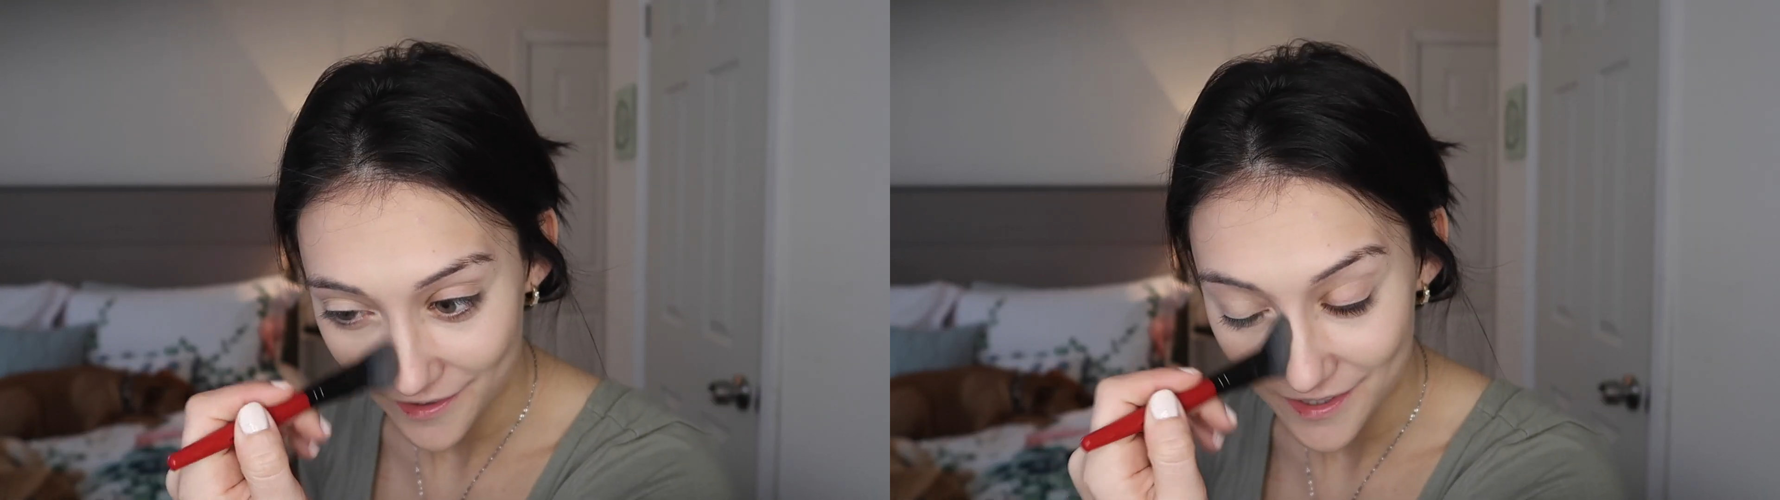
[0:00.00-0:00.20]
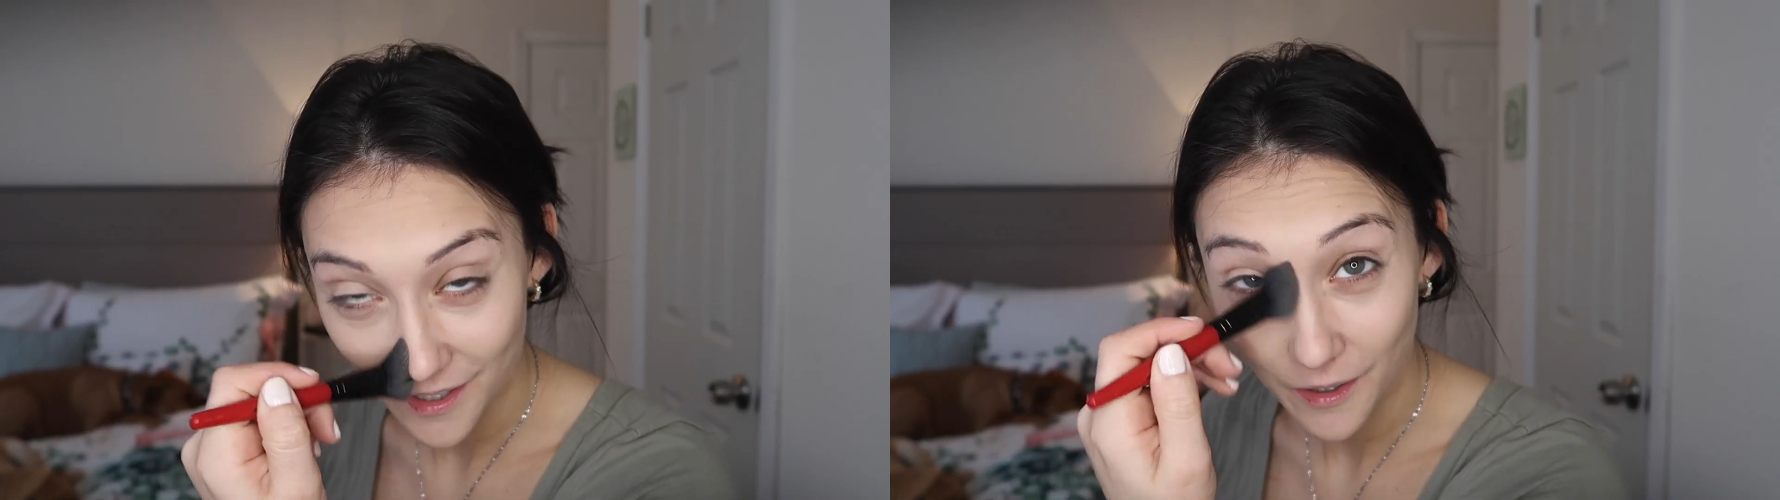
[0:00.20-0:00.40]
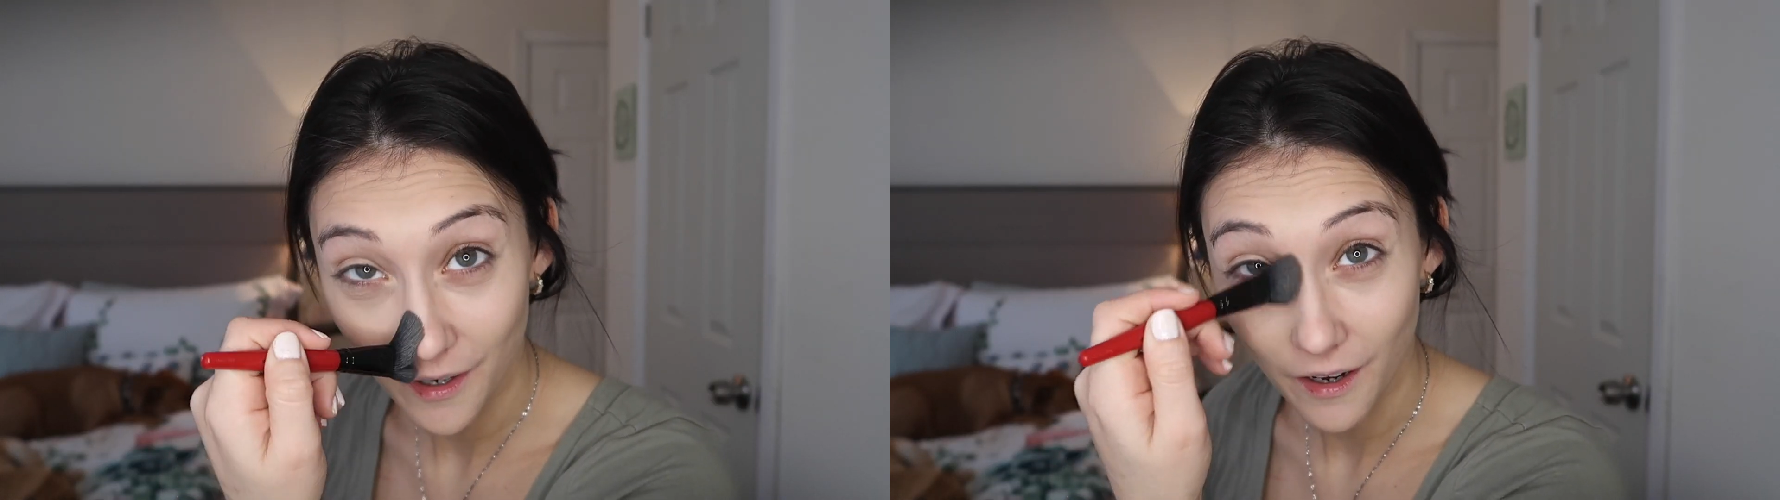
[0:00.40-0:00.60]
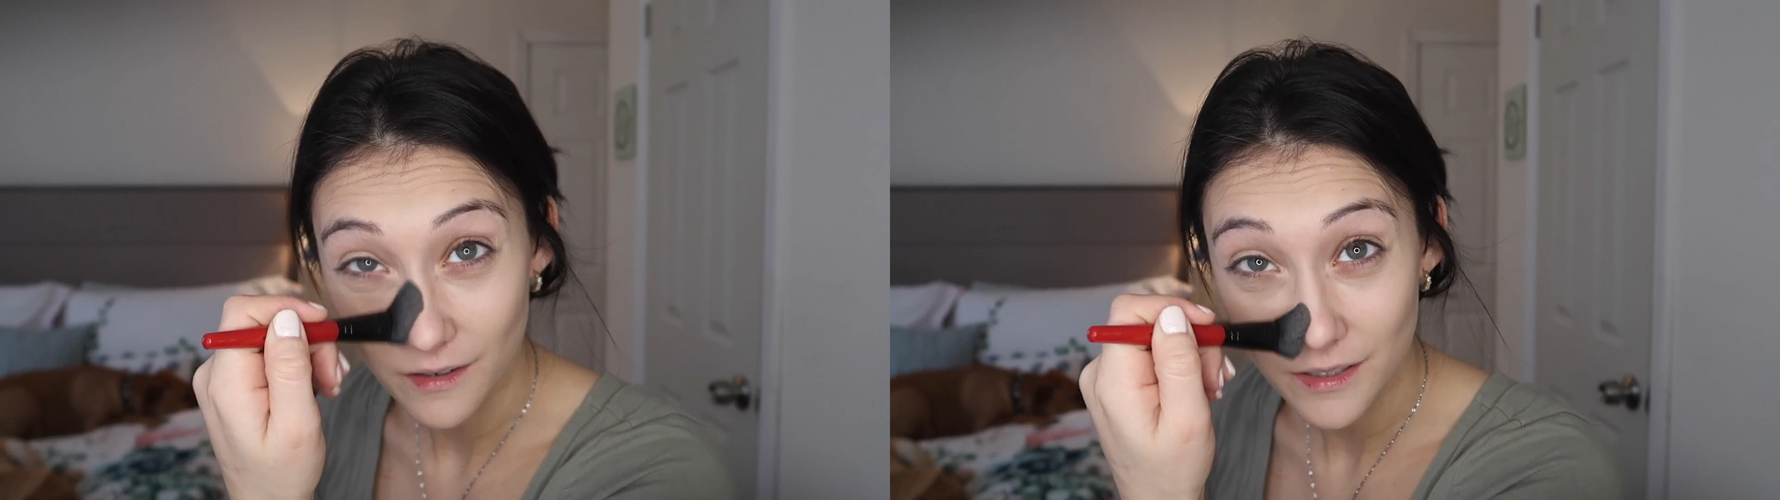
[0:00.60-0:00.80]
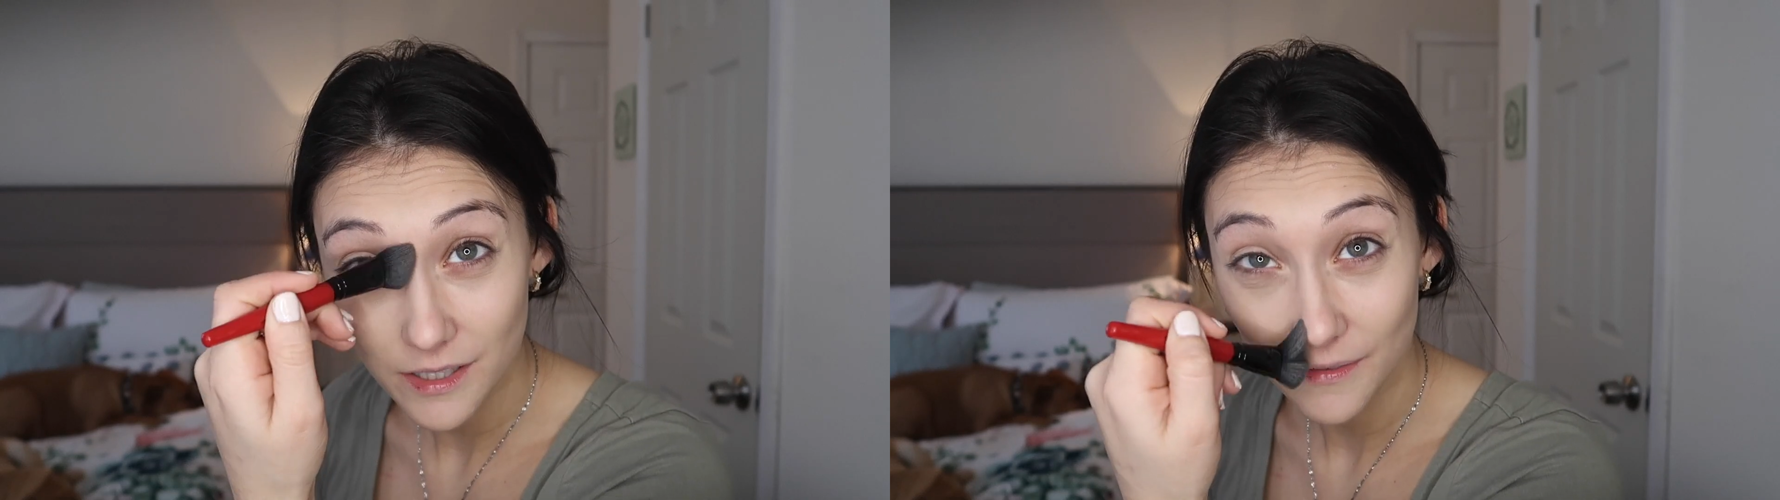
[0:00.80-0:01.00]
is there a
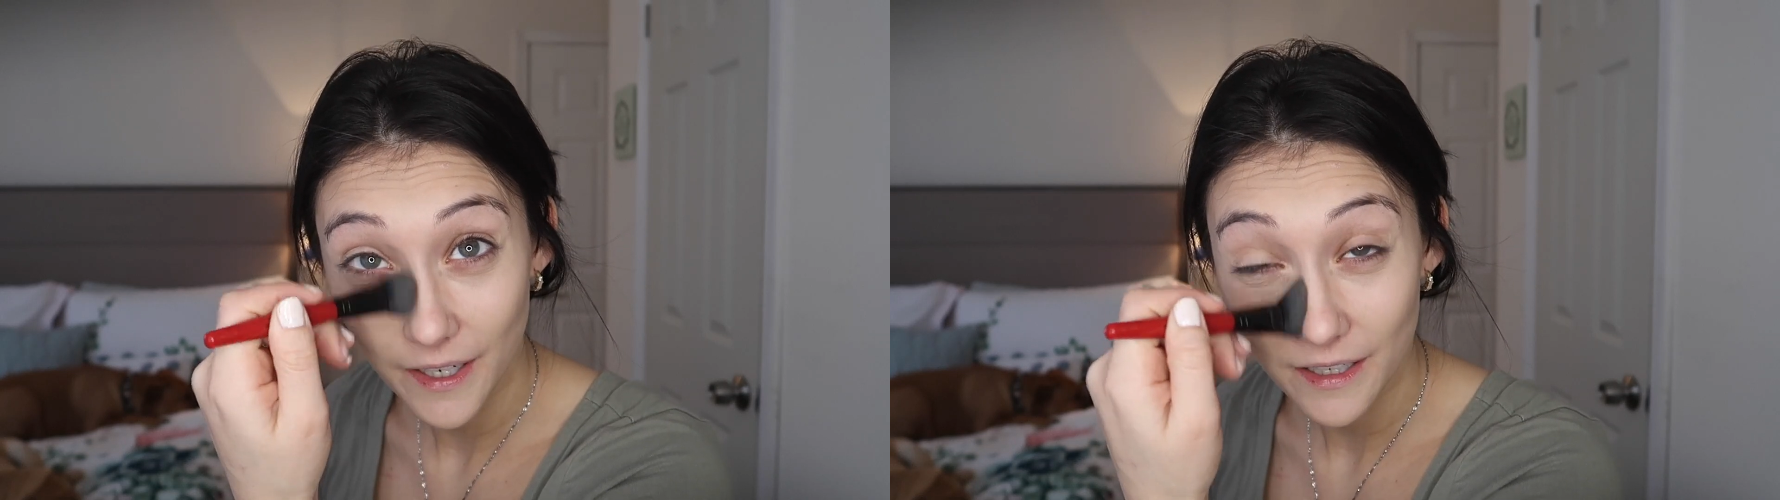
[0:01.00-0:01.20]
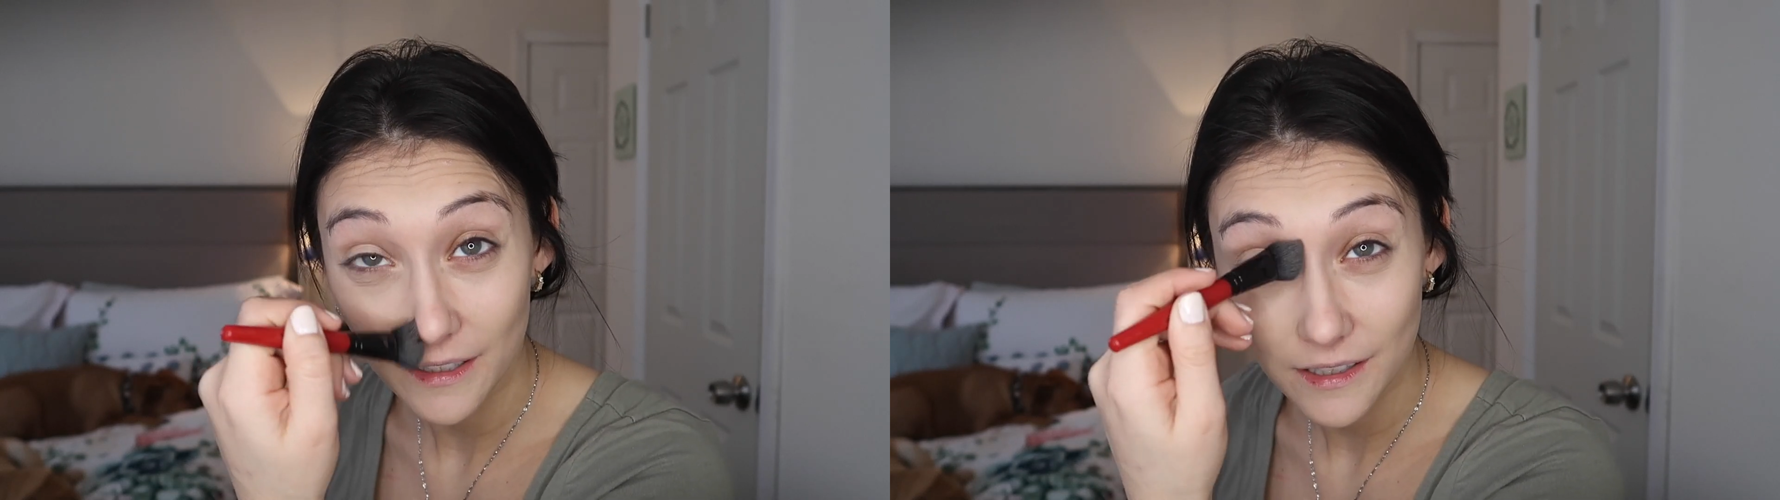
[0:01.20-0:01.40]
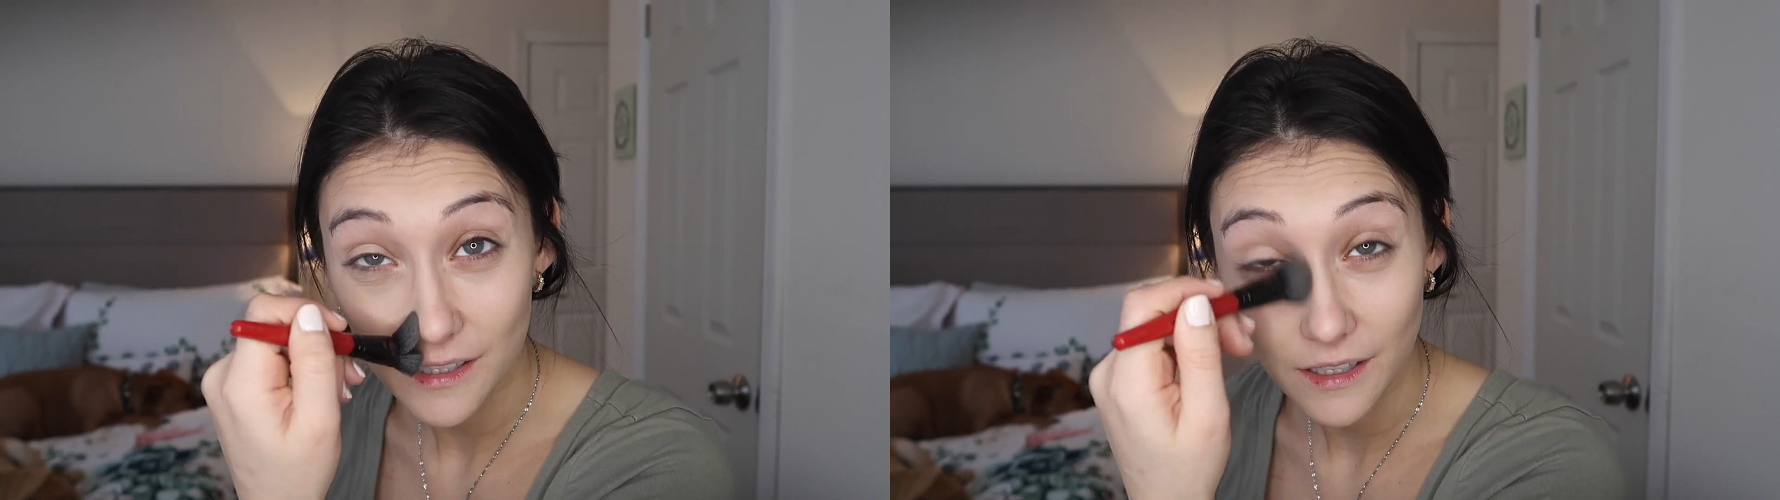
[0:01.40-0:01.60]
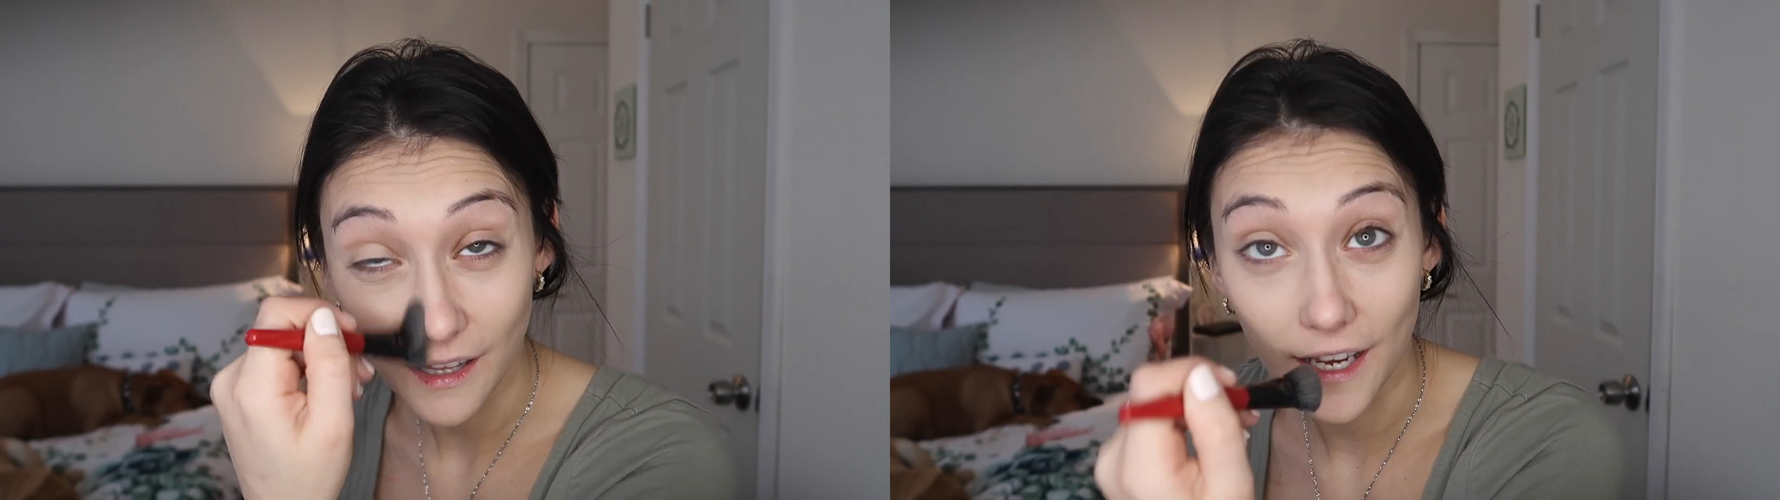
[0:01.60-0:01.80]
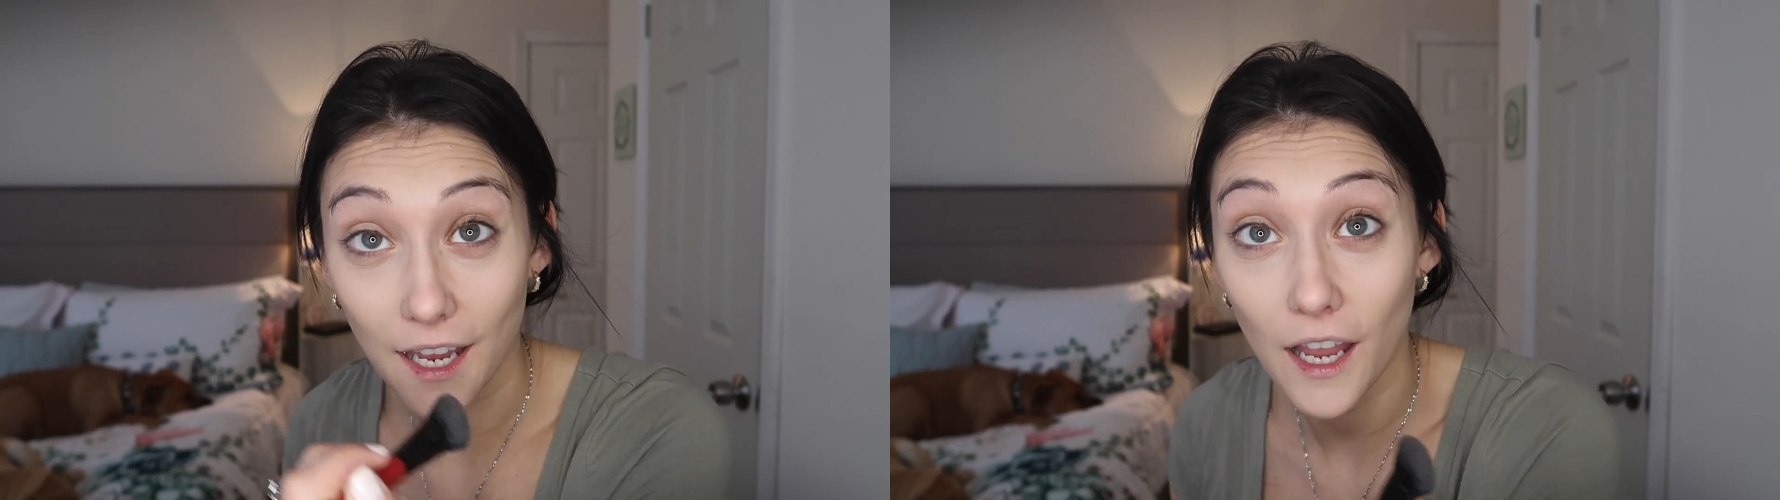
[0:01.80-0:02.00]
ghost right in the, like,